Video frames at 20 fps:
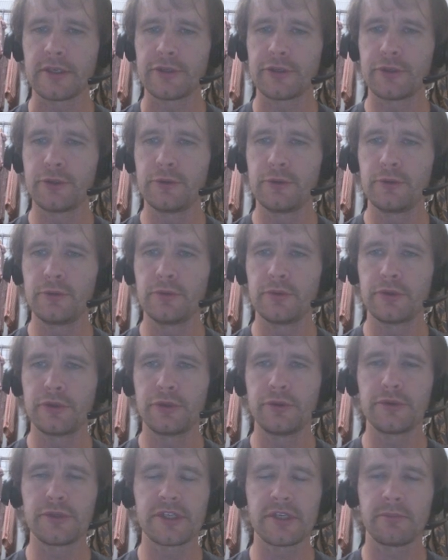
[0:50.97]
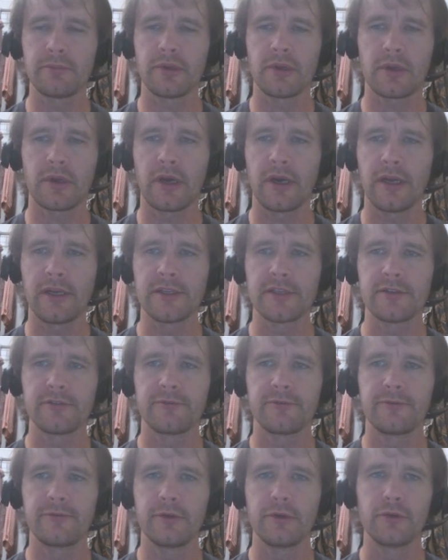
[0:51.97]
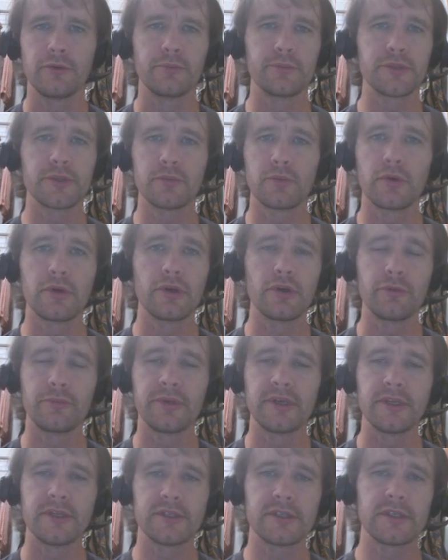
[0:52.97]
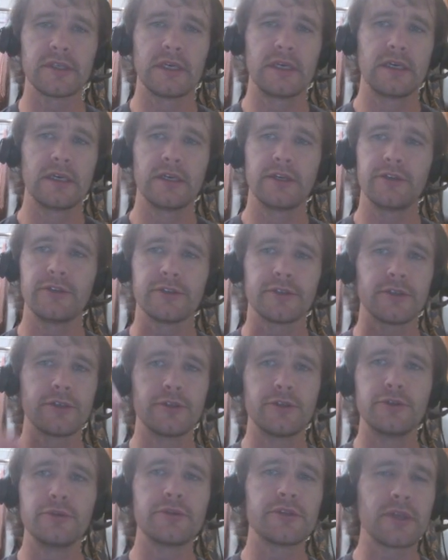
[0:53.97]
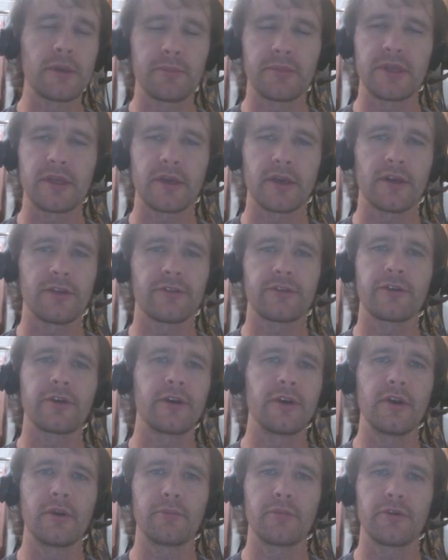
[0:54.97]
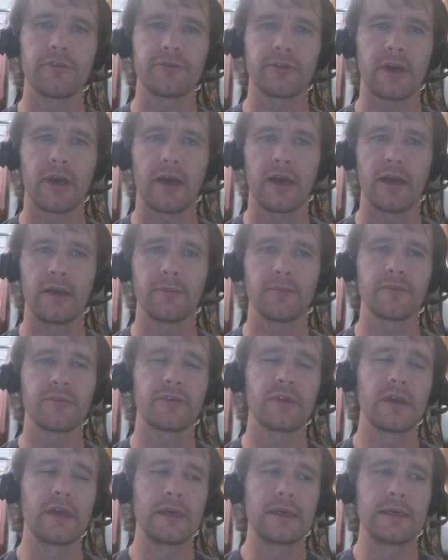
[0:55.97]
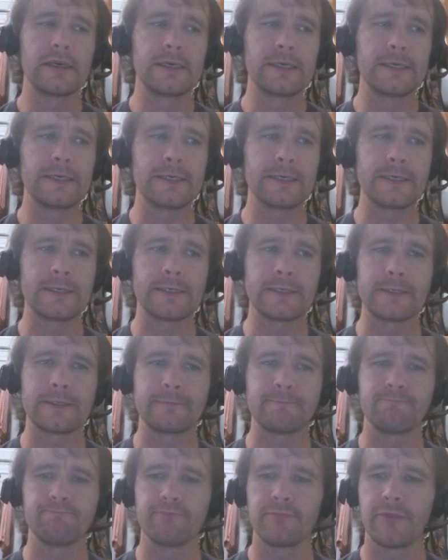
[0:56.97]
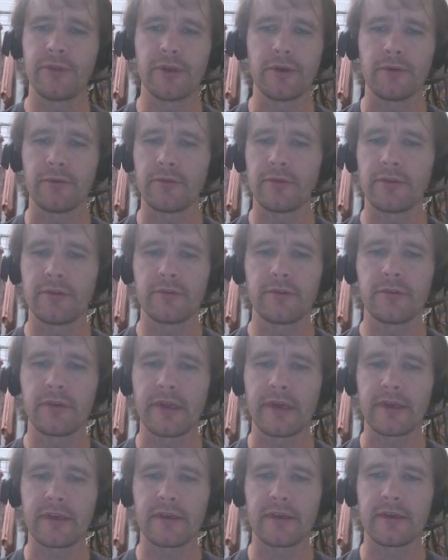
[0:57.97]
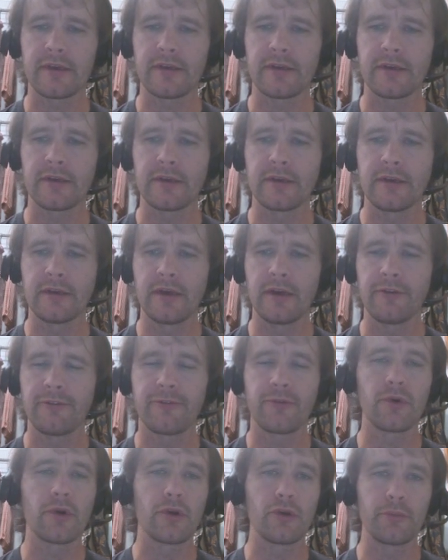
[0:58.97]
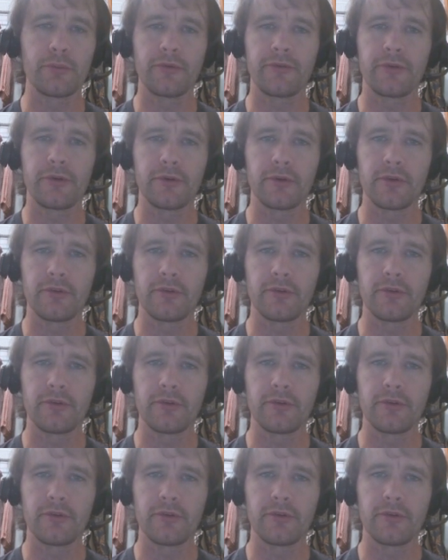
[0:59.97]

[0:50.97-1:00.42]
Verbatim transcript: two two simple kinds of loops one loop is just do something a certain number of times um, you know, it's like a, a, for loop if you're doing